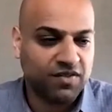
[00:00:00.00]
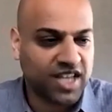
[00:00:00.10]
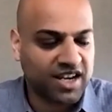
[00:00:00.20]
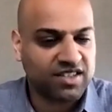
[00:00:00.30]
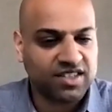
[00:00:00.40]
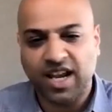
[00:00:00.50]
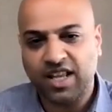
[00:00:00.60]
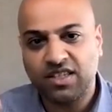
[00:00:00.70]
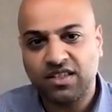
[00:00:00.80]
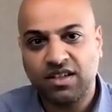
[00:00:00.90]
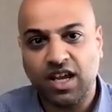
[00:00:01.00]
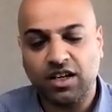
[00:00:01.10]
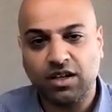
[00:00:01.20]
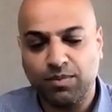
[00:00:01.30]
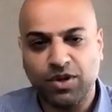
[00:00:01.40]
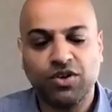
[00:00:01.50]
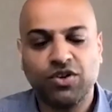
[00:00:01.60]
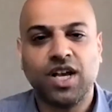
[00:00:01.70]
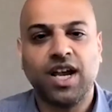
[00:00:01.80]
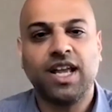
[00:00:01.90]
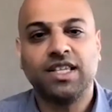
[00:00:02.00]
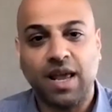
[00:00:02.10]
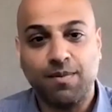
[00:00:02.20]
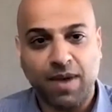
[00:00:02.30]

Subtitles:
of data science and computer science and